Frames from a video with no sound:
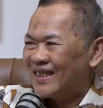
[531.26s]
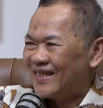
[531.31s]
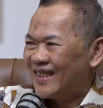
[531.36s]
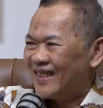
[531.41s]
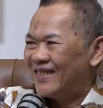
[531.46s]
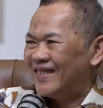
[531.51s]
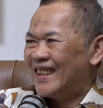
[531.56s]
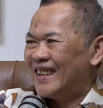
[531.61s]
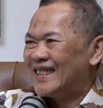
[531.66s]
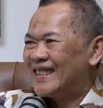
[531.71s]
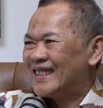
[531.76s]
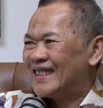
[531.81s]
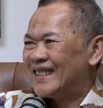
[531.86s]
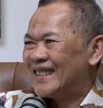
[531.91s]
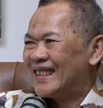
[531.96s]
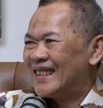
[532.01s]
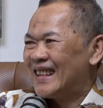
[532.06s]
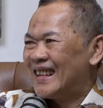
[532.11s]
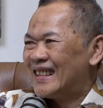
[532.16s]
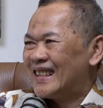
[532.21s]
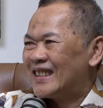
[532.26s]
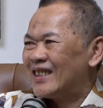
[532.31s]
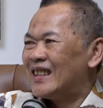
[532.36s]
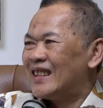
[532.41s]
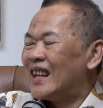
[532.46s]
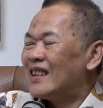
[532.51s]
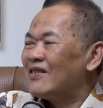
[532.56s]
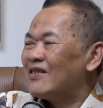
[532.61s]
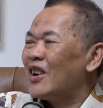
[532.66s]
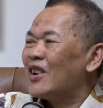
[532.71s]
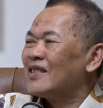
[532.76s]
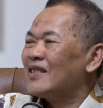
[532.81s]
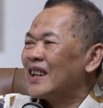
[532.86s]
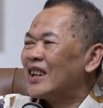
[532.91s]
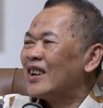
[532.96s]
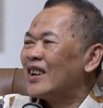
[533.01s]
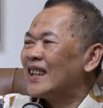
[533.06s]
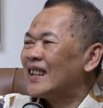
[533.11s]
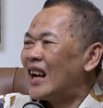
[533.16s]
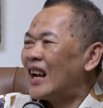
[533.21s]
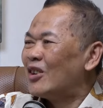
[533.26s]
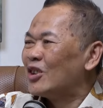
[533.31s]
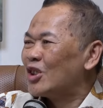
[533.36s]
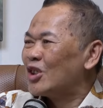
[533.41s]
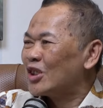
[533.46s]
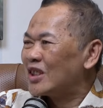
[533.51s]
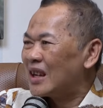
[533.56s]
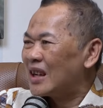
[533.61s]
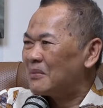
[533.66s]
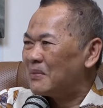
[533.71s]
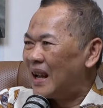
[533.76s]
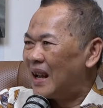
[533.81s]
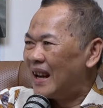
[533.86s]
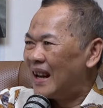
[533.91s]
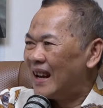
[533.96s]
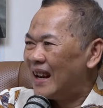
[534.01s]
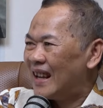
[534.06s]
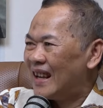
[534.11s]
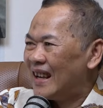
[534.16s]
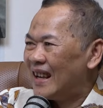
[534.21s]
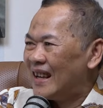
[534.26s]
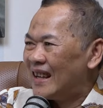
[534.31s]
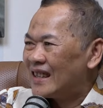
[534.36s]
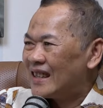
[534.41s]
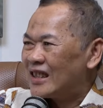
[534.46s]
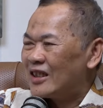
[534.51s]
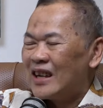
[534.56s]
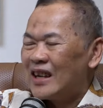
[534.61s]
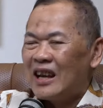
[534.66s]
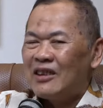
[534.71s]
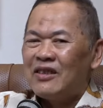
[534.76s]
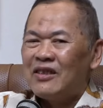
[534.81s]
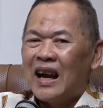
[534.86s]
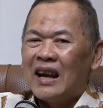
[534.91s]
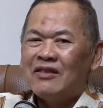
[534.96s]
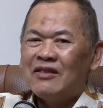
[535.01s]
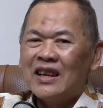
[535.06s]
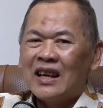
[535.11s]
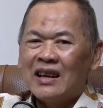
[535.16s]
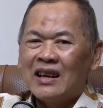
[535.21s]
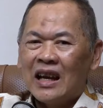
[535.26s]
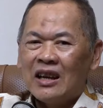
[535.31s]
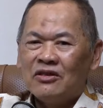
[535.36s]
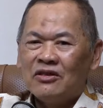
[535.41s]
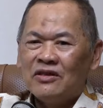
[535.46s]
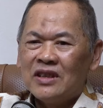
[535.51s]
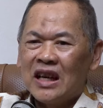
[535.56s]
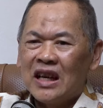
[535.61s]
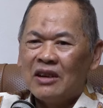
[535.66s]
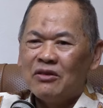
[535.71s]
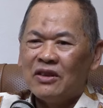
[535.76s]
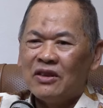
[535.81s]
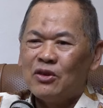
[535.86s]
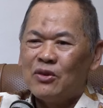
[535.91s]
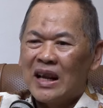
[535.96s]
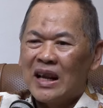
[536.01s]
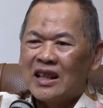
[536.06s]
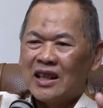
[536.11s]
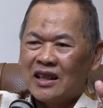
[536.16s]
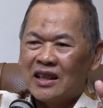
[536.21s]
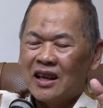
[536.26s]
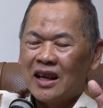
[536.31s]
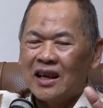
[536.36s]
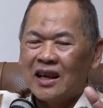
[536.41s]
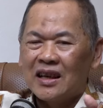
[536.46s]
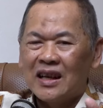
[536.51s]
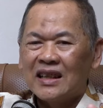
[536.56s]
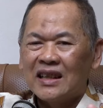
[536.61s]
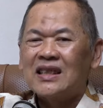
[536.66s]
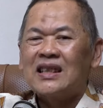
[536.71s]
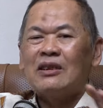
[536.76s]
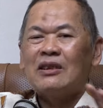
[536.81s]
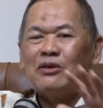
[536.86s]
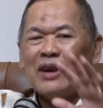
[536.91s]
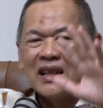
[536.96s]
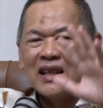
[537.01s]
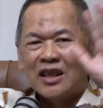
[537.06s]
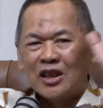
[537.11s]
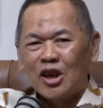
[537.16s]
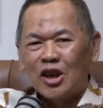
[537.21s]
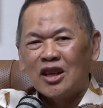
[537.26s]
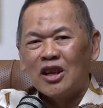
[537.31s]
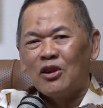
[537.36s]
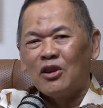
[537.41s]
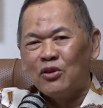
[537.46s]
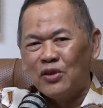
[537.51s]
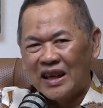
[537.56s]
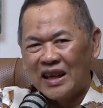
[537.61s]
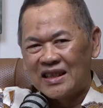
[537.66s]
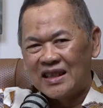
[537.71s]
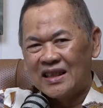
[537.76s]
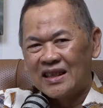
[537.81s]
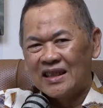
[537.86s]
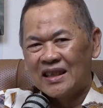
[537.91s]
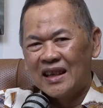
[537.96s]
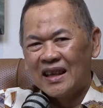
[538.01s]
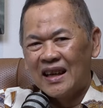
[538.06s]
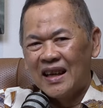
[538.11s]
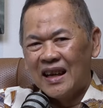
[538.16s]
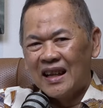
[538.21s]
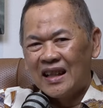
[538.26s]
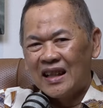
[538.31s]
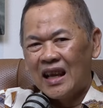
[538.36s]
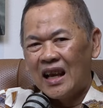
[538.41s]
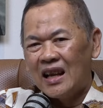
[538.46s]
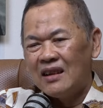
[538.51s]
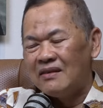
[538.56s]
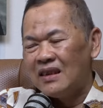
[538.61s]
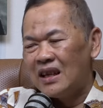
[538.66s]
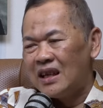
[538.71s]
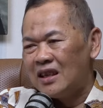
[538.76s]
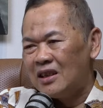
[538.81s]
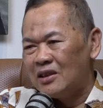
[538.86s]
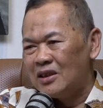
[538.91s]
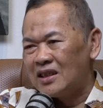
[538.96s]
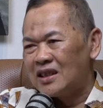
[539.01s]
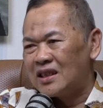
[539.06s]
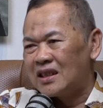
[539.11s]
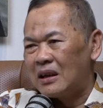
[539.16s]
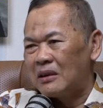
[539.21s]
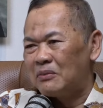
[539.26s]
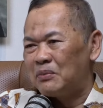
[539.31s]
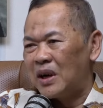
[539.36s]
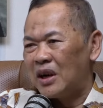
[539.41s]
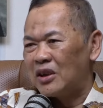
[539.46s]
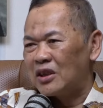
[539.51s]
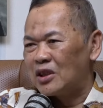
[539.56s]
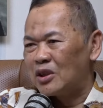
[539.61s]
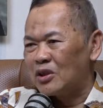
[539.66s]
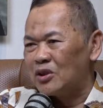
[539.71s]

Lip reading: of the waste. So that's what we call it autothermal. So if we have a let's say 1 ton of waste, then we used about